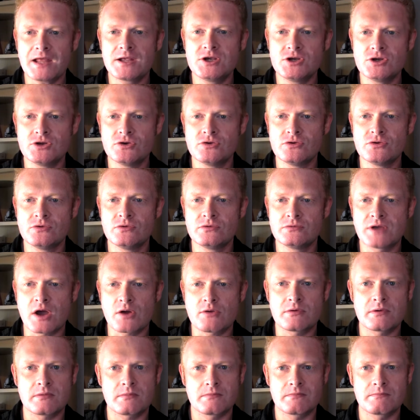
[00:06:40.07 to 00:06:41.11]
you
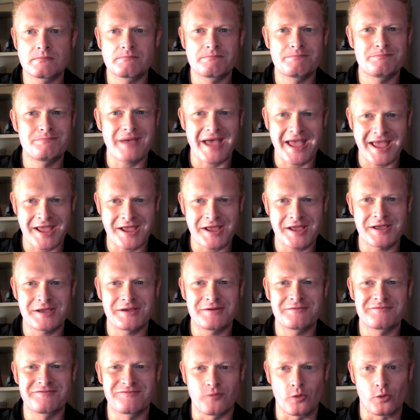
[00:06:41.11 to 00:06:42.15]
don't pay
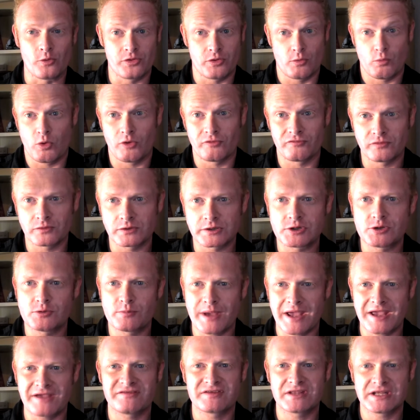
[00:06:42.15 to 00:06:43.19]
for the waffle, you
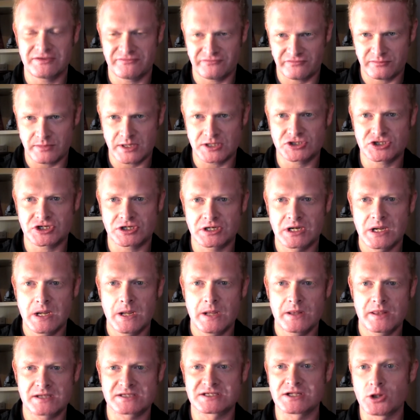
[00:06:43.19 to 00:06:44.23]
pay for the information.
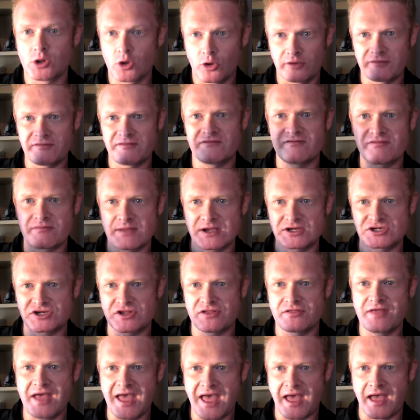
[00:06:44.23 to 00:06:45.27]
And there's a lot of
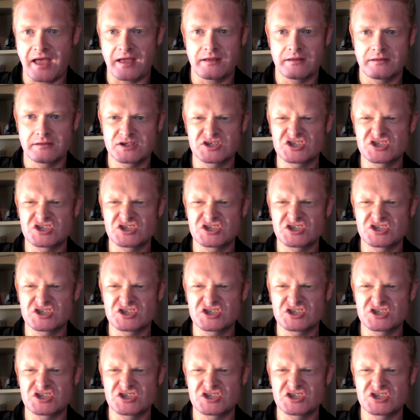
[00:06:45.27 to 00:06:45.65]
information there.